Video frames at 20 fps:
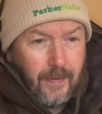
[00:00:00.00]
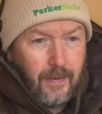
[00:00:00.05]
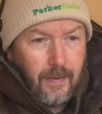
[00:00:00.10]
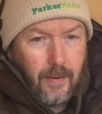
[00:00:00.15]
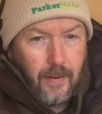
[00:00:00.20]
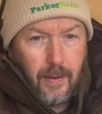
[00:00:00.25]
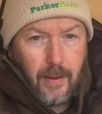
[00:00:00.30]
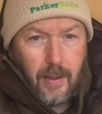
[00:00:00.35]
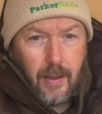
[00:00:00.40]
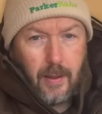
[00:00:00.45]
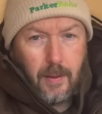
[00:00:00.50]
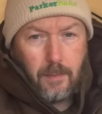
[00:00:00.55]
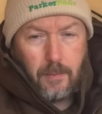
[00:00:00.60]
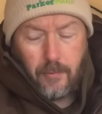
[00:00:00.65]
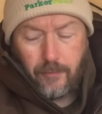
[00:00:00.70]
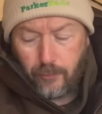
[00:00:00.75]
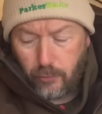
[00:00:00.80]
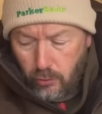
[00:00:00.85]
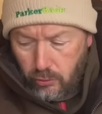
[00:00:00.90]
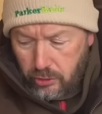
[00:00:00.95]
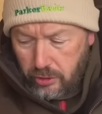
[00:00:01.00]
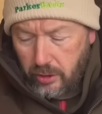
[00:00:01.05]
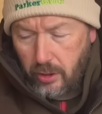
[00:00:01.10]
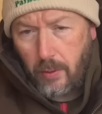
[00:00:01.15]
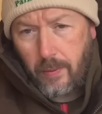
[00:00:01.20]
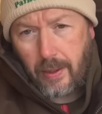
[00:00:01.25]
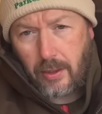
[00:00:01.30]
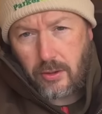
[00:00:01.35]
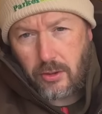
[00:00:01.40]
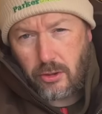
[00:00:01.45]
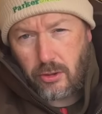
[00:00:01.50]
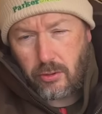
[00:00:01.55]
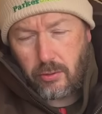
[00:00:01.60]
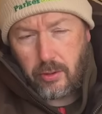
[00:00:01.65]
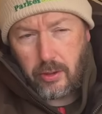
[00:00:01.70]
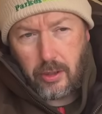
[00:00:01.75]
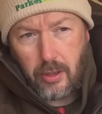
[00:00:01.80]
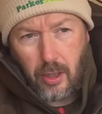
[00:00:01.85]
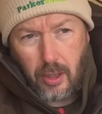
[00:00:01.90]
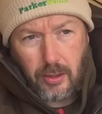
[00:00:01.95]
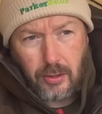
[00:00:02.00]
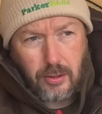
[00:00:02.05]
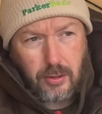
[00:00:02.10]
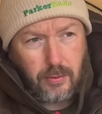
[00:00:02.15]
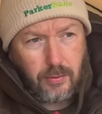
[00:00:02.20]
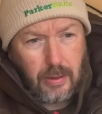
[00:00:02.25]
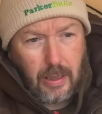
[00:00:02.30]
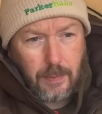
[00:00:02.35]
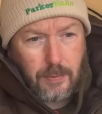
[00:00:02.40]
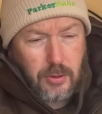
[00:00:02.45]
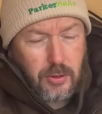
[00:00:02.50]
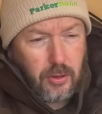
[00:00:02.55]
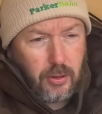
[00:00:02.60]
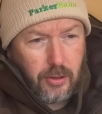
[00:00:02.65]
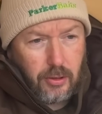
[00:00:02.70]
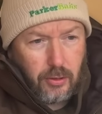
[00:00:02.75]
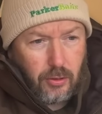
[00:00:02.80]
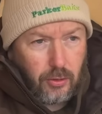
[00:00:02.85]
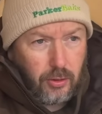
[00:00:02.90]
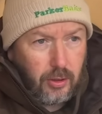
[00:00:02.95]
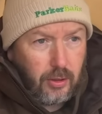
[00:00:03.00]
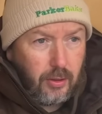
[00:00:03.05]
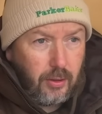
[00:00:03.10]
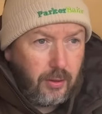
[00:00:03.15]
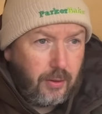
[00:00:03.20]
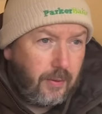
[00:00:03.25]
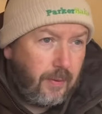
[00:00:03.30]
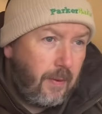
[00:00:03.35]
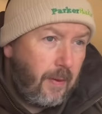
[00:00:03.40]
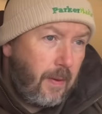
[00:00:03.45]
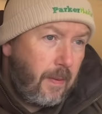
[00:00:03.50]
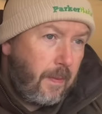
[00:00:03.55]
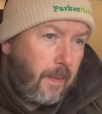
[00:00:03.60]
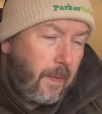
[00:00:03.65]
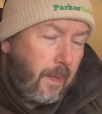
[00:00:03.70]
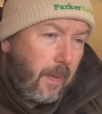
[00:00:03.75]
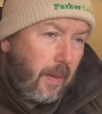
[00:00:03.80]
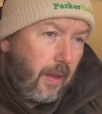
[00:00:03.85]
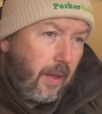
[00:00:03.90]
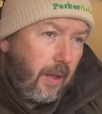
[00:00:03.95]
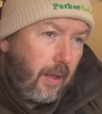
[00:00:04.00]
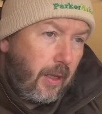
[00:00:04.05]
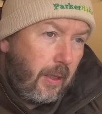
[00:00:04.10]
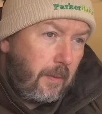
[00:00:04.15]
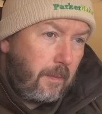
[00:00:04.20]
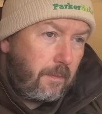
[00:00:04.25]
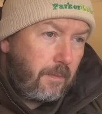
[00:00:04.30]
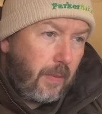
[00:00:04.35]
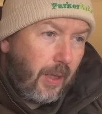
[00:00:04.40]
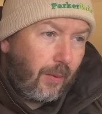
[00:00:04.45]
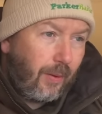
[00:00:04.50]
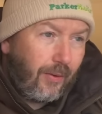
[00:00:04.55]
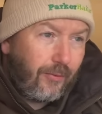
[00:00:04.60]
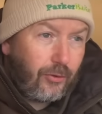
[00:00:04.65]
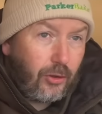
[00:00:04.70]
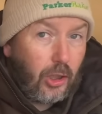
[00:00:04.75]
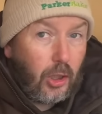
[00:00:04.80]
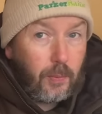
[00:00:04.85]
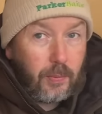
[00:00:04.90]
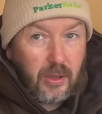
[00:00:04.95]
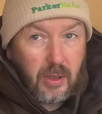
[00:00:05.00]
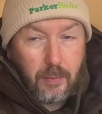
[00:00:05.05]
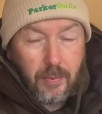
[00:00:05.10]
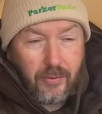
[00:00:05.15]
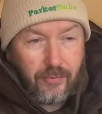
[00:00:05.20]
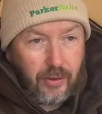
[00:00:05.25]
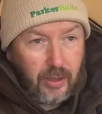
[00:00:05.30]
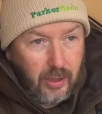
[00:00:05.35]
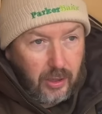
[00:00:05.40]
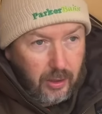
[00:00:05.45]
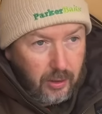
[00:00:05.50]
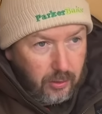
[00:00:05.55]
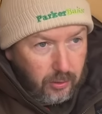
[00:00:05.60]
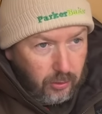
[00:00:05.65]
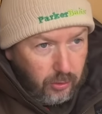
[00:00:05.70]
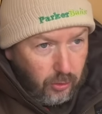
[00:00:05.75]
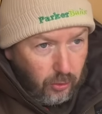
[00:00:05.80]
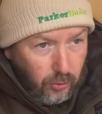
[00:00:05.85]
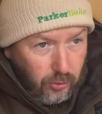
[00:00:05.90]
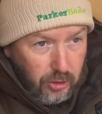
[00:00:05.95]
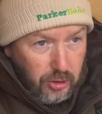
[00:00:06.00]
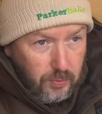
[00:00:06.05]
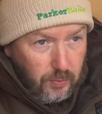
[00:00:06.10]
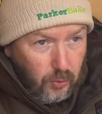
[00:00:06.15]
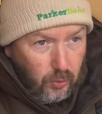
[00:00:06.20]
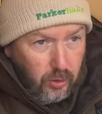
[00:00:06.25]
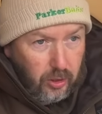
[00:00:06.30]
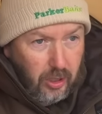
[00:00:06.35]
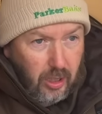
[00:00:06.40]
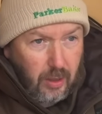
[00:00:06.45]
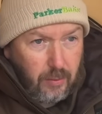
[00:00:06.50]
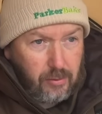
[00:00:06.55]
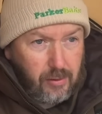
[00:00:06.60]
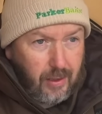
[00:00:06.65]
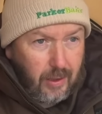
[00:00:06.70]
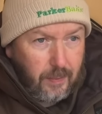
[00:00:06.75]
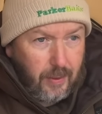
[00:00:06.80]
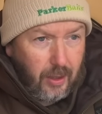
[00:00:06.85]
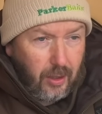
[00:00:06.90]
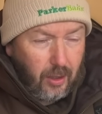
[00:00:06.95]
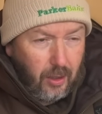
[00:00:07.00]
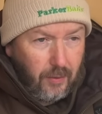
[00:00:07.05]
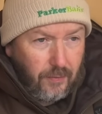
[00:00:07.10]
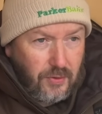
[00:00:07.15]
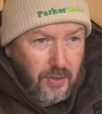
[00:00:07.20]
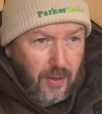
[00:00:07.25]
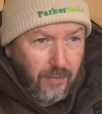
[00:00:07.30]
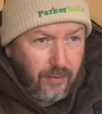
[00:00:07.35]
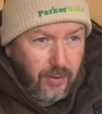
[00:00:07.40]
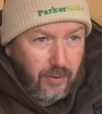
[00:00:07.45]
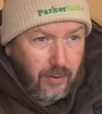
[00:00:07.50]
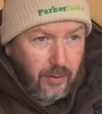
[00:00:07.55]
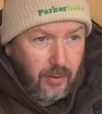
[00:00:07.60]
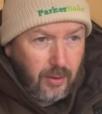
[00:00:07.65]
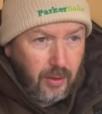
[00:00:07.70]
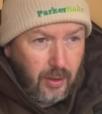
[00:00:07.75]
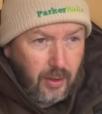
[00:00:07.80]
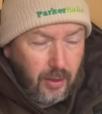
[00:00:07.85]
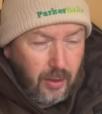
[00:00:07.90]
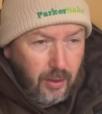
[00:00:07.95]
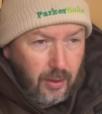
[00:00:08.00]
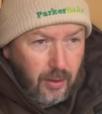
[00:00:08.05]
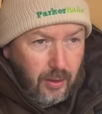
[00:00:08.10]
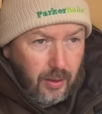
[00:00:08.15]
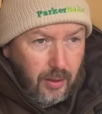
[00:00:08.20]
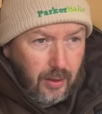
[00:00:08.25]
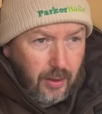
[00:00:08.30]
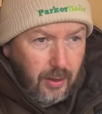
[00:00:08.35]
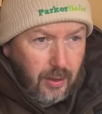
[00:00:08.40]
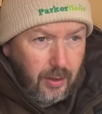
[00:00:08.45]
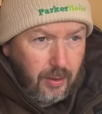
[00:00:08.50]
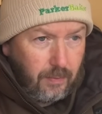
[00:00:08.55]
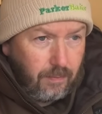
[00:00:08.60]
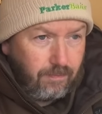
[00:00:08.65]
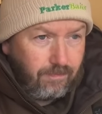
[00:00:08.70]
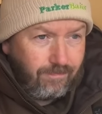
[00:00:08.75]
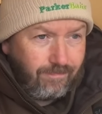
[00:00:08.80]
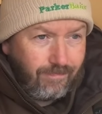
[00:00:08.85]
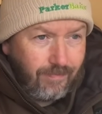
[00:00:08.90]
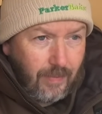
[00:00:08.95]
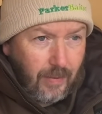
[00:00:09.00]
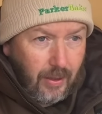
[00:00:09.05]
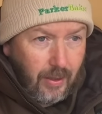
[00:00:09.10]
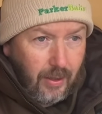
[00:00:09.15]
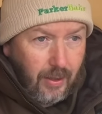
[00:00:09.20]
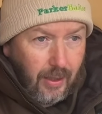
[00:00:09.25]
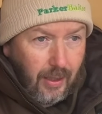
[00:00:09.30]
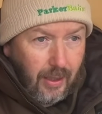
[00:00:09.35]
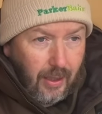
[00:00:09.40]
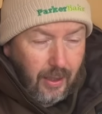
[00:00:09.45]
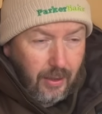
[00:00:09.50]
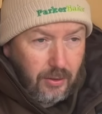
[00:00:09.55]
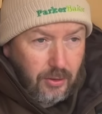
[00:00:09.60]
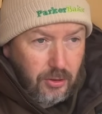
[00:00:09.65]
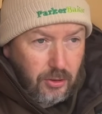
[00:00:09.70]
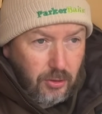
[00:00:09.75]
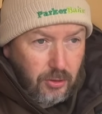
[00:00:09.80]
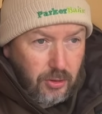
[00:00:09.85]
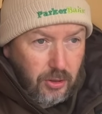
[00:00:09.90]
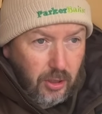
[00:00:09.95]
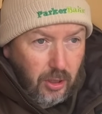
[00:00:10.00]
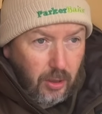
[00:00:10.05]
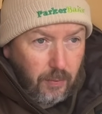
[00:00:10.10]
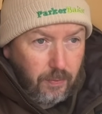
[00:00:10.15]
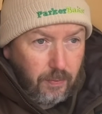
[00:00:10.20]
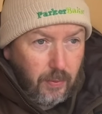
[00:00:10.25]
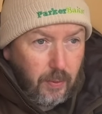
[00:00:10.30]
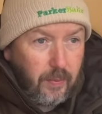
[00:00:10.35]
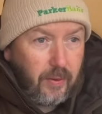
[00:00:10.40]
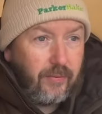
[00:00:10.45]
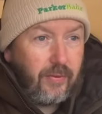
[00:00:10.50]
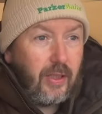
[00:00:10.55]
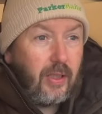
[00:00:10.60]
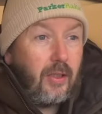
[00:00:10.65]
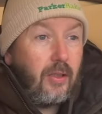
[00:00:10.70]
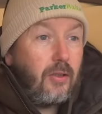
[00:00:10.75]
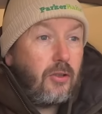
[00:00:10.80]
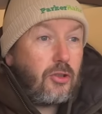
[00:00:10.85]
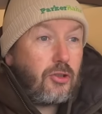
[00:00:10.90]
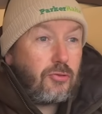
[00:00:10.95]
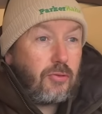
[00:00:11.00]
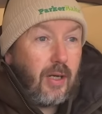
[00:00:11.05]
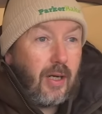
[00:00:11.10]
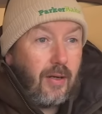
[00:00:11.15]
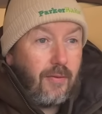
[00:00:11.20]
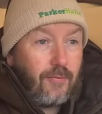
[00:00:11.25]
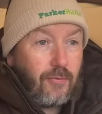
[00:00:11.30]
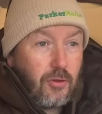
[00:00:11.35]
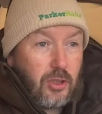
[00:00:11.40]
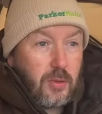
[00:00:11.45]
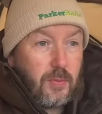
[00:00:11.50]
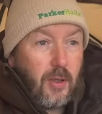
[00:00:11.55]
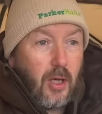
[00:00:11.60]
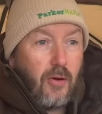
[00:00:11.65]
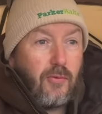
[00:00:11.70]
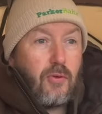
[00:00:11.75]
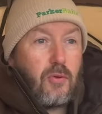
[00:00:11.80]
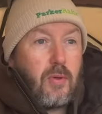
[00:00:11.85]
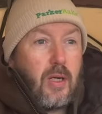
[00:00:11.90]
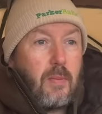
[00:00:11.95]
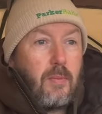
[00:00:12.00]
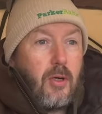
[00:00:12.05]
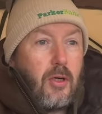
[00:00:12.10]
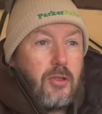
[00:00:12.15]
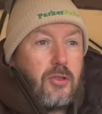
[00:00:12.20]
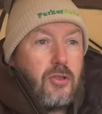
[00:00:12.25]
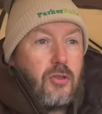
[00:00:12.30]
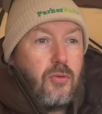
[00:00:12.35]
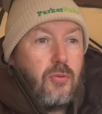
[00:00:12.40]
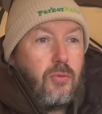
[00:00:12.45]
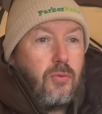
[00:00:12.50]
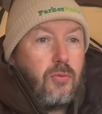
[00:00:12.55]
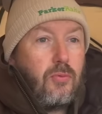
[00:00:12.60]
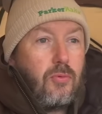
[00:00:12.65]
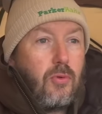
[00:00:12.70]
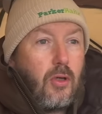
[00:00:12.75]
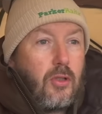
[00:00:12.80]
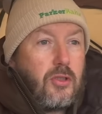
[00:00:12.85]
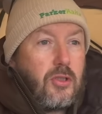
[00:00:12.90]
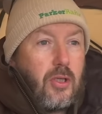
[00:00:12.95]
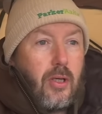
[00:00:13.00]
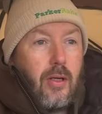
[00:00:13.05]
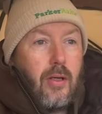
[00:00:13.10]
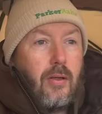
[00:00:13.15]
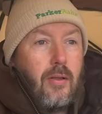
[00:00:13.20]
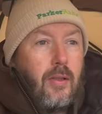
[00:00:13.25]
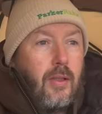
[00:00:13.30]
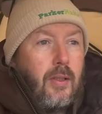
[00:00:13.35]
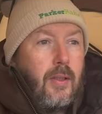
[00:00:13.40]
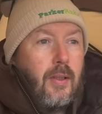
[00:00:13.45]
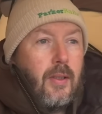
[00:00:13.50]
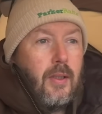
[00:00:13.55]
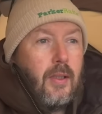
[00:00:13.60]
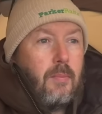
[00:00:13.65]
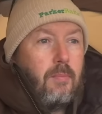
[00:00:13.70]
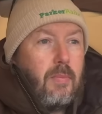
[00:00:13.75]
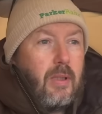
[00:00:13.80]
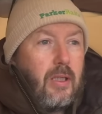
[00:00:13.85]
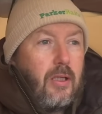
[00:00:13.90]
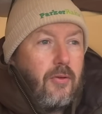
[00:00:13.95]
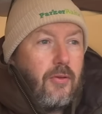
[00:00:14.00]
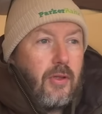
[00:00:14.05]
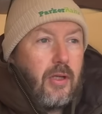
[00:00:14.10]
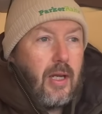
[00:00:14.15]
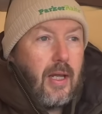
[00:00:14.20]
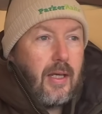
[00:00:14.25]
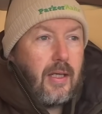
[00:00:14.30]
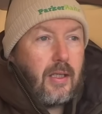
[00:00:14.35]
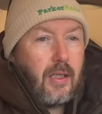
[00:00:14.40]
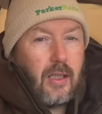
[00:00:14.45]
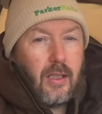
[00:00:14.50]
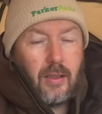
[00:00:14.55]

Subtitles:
Unfortunately, no action during the night, absolutely nothing. However, I opened the bivvy door this morning at around about 7:30, and as soon as I opened the bivvy, straight out in front of me, over where my 2 rods are, middle of the lake,